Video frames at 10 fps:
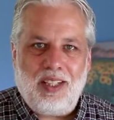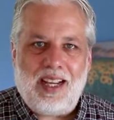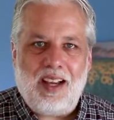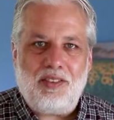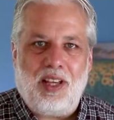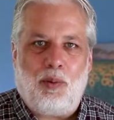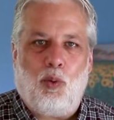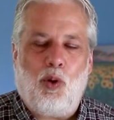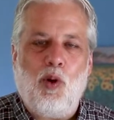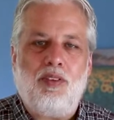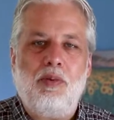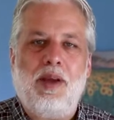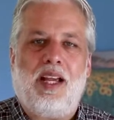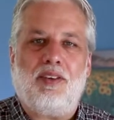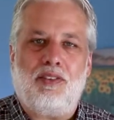like I said, we're going to
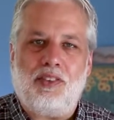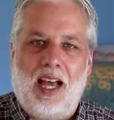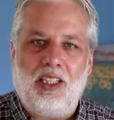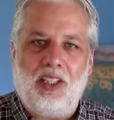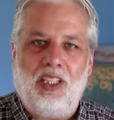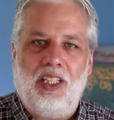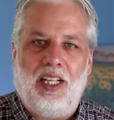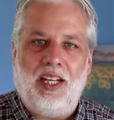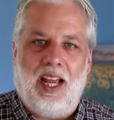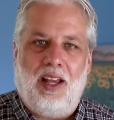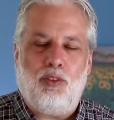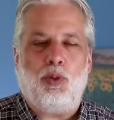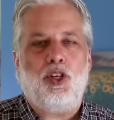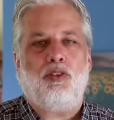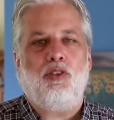make a salad lyonnaise,
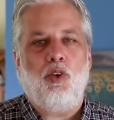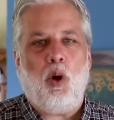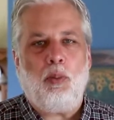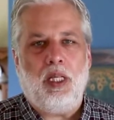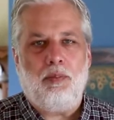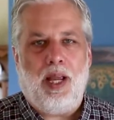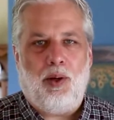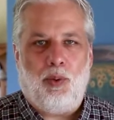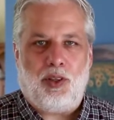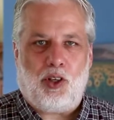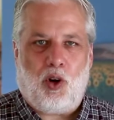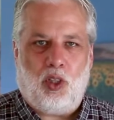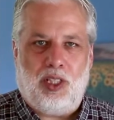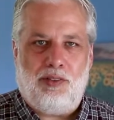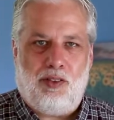which is normally made with
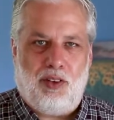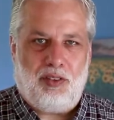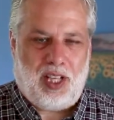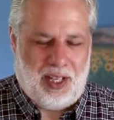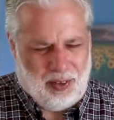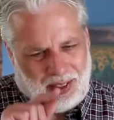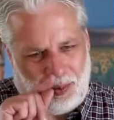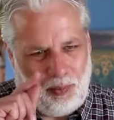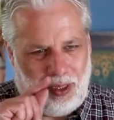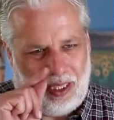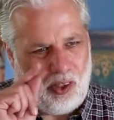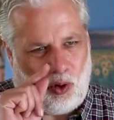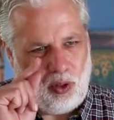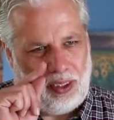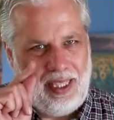curly frisée, you know, that really
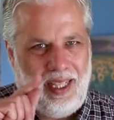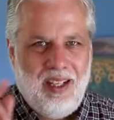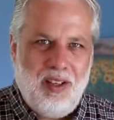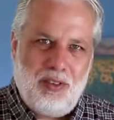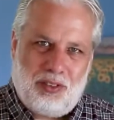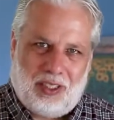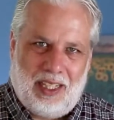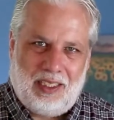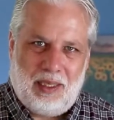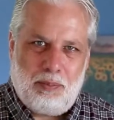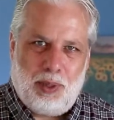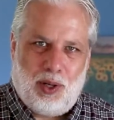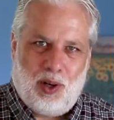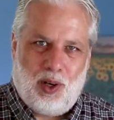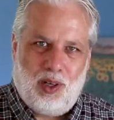curly, slightly
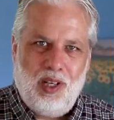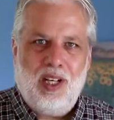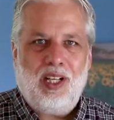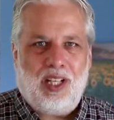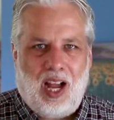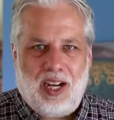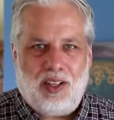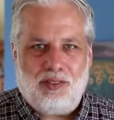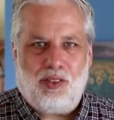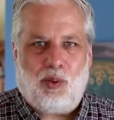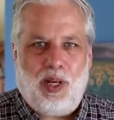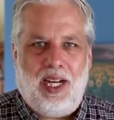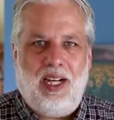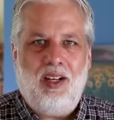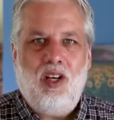bitter kind of
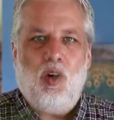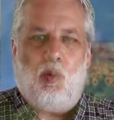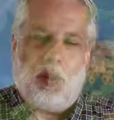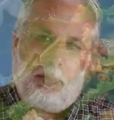green with